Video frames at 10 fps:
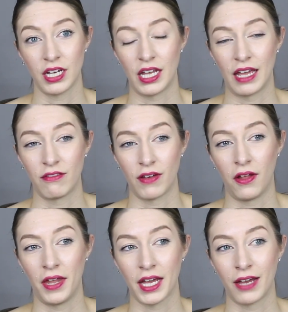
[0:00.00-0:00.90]
and I
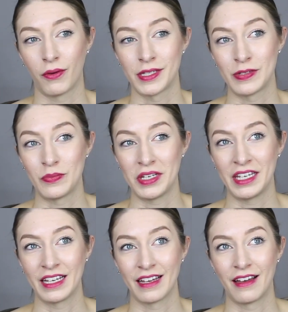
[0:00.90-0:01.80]
felt like I wasn't
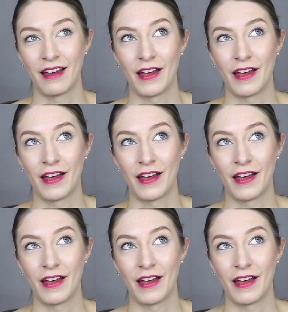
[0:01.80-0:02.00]
being